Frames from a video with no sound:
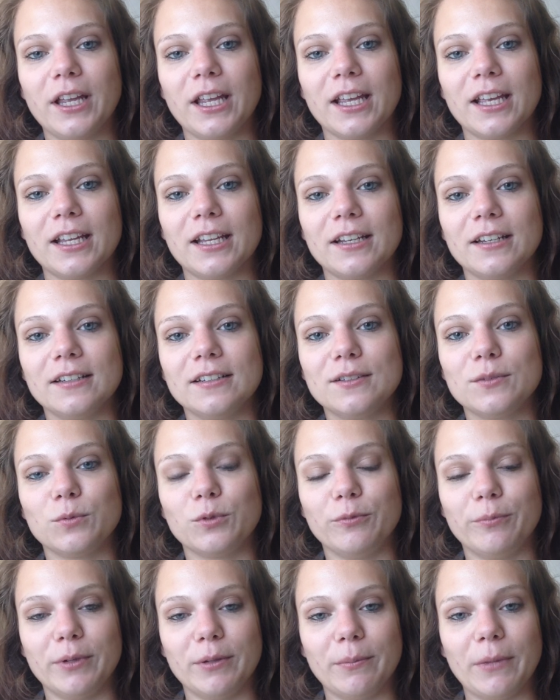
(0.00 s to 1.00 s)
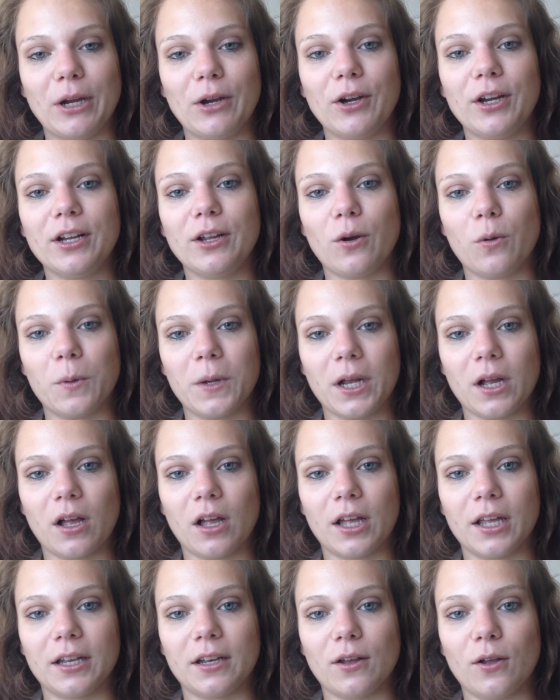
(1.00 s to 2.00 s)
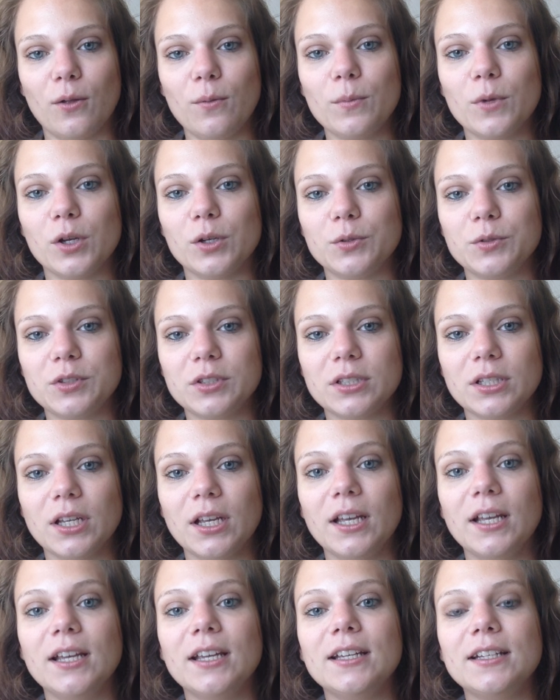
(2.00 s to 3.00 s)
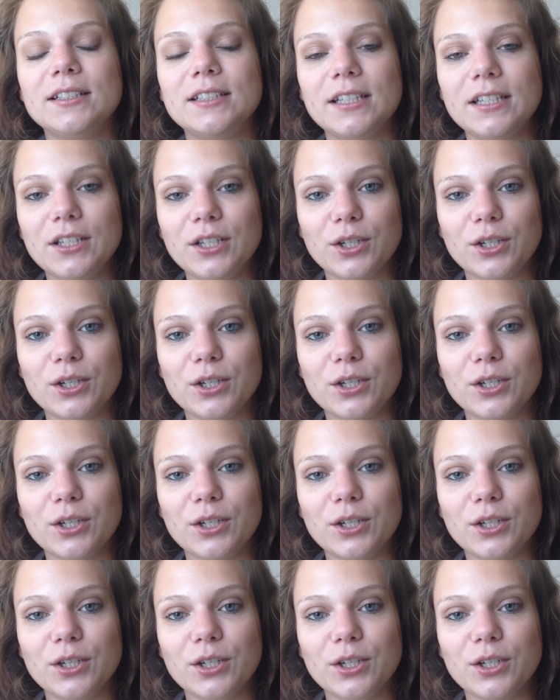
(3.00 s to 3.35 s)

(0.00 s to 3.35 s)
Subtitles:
and we've been married going on almost 10